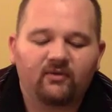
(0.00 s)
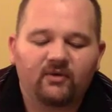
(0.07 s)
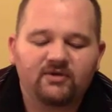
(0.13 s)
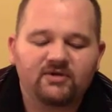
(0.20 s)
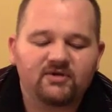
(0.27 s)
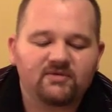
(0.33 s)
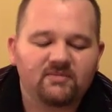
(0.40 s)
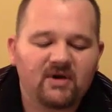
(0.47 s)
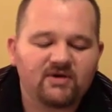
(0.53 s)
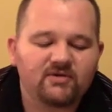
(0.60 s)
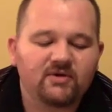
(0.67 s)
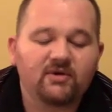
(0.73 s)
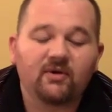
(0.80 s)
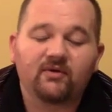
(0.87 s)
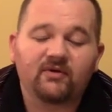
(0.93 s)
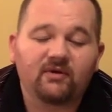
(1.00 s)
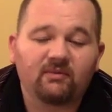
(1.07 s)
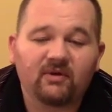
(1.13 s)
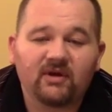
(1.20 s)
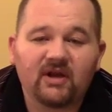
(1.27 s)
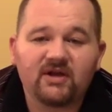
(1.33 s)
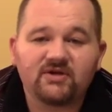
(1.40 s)
we're just measuring those in
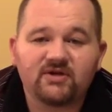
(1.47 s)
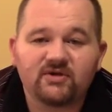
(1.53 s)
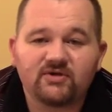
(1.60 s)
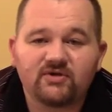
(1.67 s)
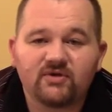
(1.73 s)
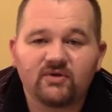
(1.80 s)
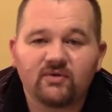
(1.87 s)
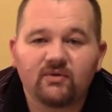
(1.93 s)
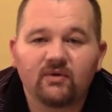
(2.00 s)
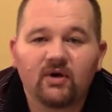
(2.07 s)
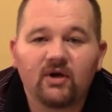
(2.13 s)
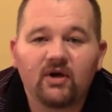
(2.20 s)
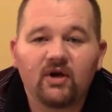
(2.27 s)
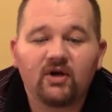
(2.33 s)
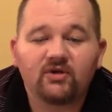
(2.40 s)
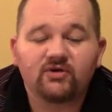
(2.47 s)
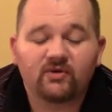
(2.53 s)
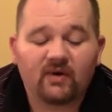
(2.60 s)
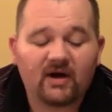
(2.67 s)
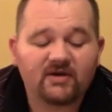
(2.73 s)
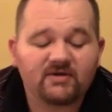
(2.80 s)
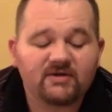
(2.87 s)
relation to
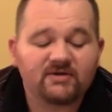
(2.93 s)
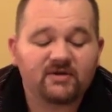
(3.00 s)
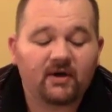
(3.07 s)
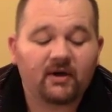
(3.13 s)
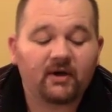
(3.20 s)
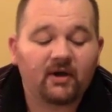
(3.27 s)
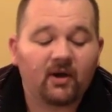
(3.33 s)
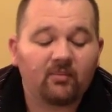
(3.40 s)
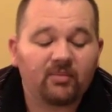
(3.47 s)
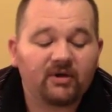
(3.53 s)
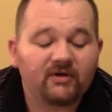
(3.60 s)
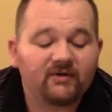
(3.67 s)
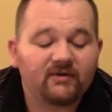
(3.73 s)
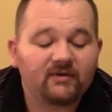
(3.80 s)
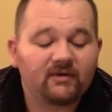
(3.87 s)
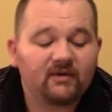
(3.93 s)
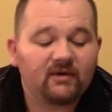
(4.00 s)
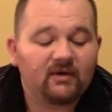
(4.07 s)
directions on a compass.